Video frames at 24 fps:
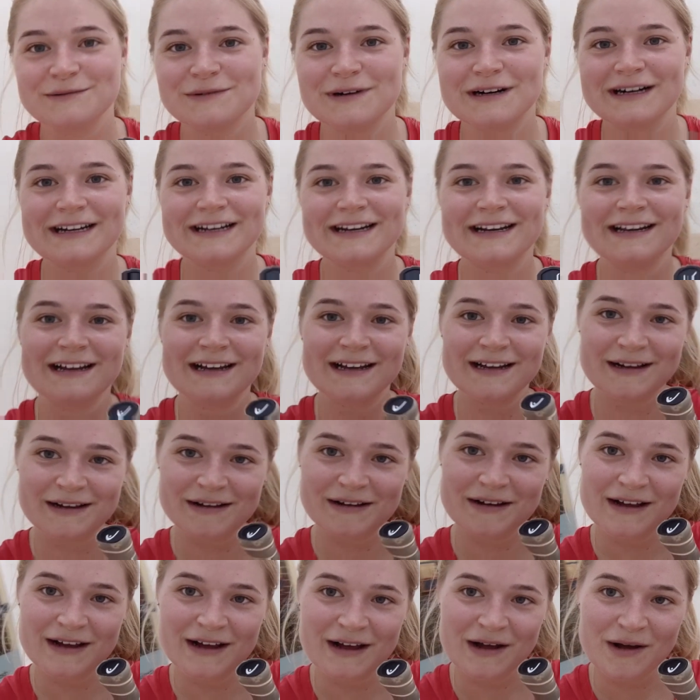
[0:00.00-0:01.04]
to one.
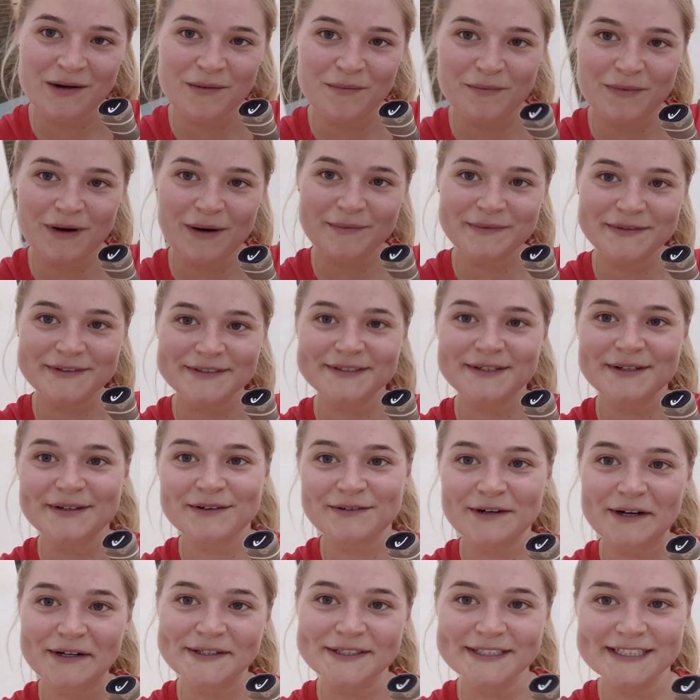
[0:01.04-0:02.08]
Mum was on a
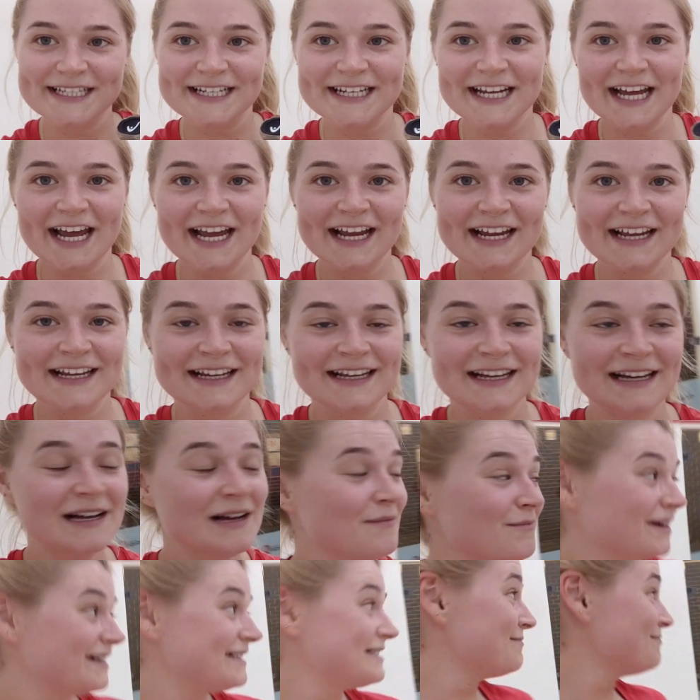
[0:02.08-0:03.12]
roll today.
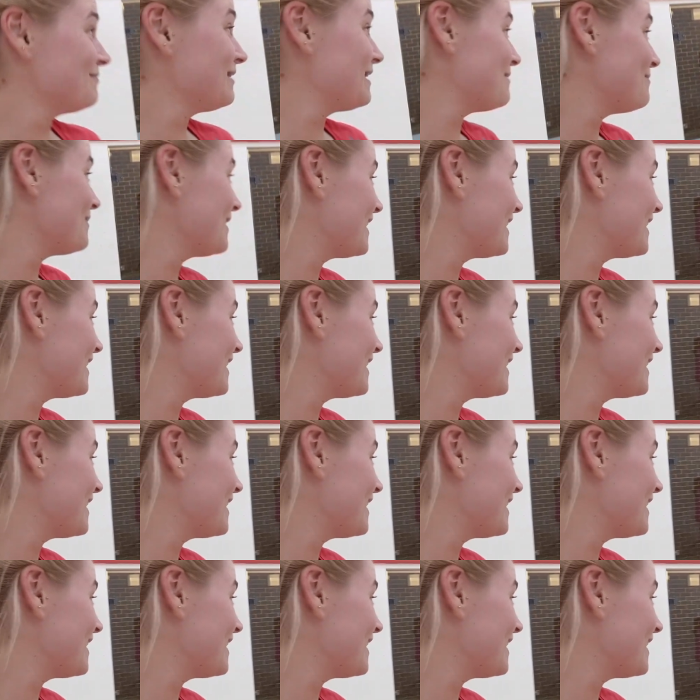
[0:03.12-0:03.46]
But I didn't play